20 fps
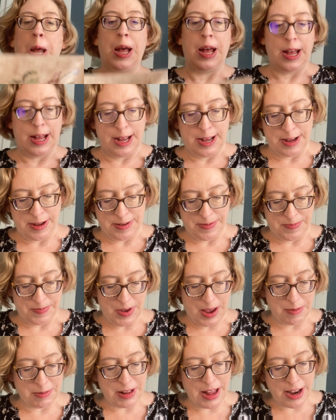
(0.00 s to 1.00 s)

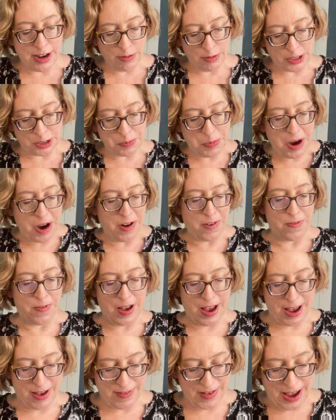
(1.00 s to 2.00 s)
I'm glad it was part
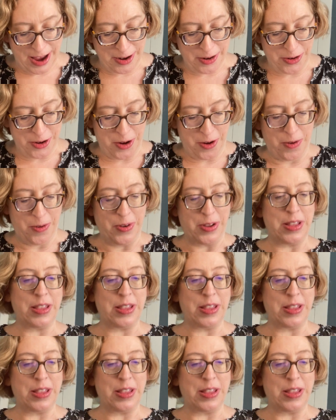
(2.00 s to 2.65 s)
5. I don't know.